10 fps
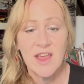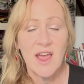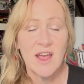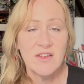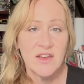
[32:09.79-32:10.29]

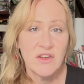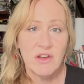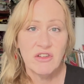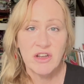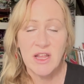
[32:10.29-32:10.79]
I did
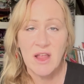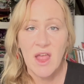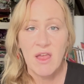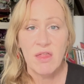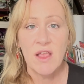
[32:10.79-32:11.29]
originally
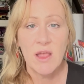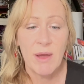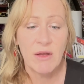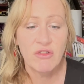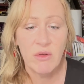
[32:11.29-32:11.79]
think
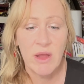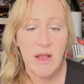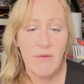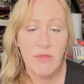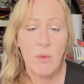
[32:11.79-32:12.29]
about doing
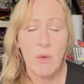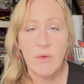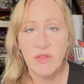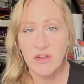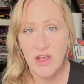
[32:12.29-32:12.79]
the one
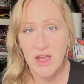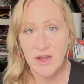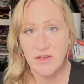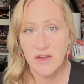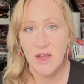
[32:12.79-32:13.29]
with the
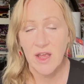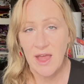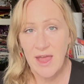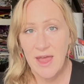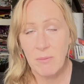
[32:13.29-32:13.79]
tied
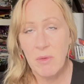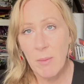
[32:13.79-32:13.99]
hem,